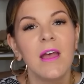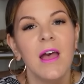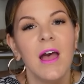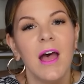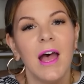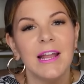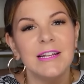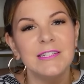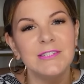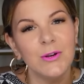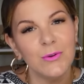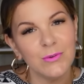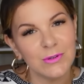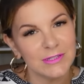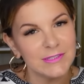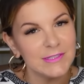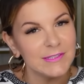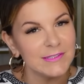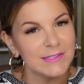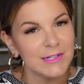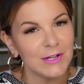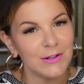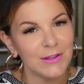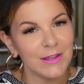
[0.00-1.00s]
I don't
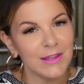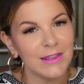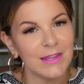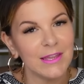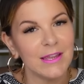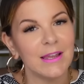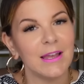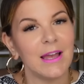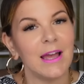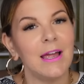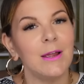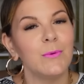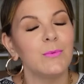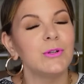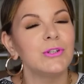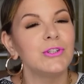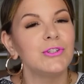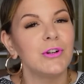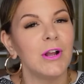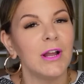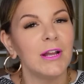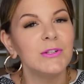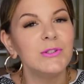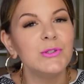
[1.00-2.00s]
necessarily think I would
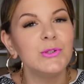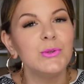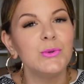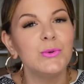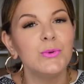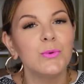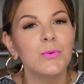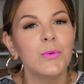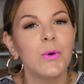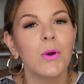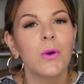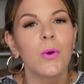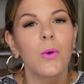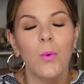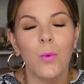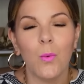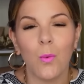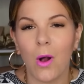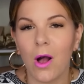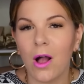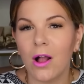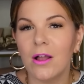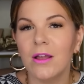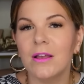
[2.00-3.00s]
try to
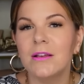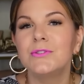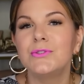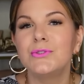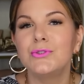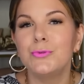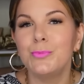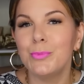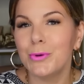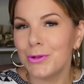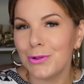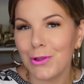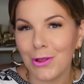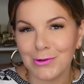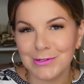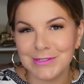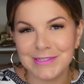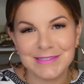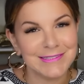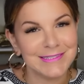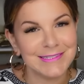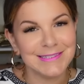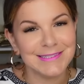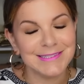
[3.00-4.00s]
walk super long
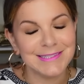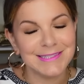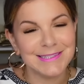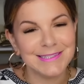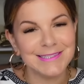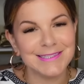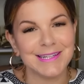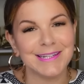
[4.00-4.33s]
distances.